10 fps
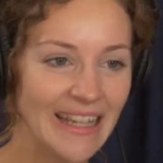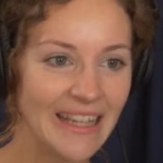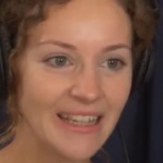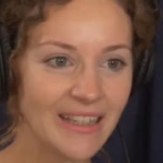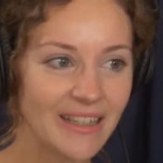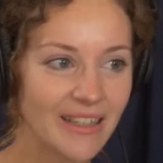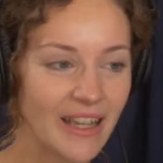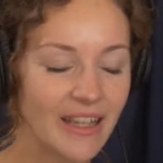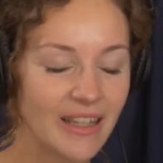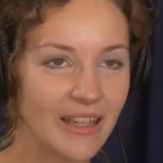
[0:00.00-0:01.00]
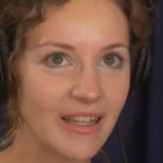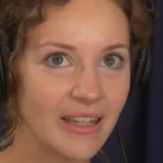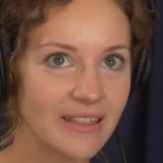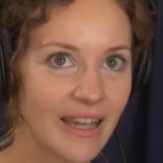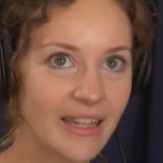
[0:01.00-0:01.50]
it
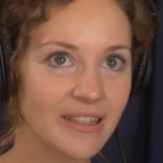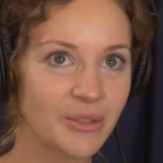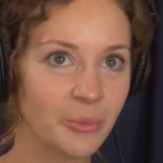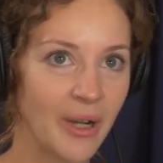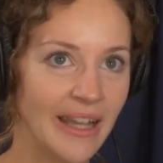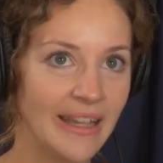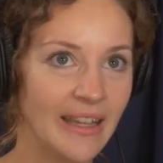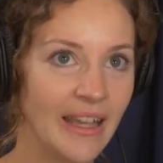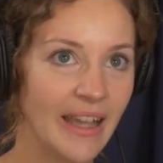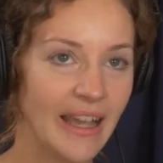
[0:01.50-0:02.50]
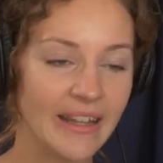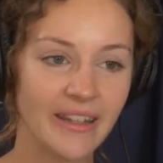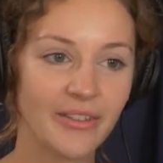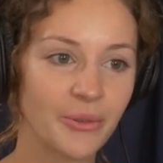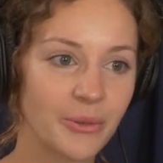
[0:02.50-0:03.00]
takes away any
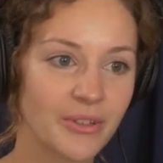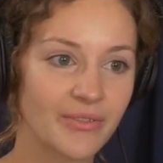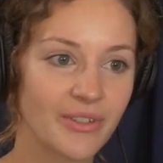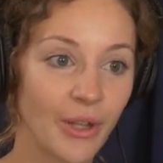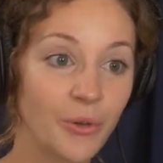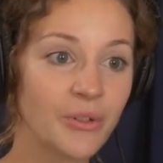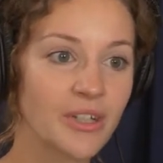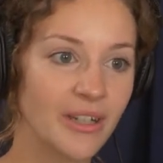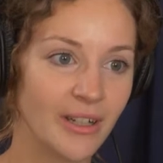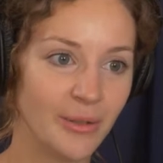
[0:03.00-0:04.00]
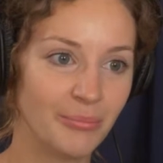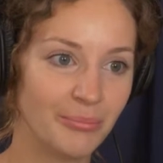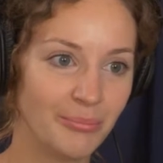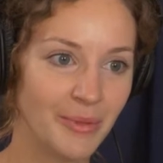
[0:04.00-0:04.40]
thoughts of long-term